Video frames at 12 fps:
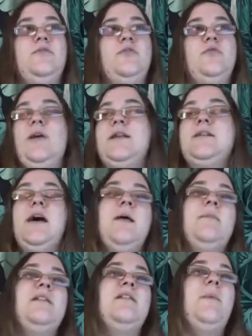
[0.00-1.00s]
the Red
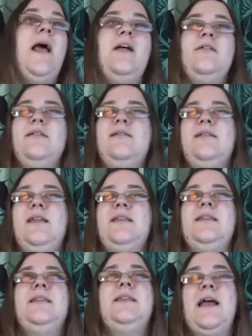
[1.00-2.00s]
Diamonds Palace
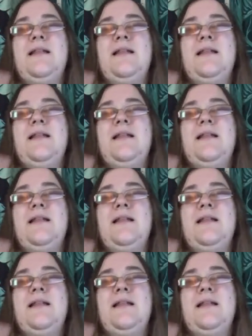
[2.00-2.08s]
in that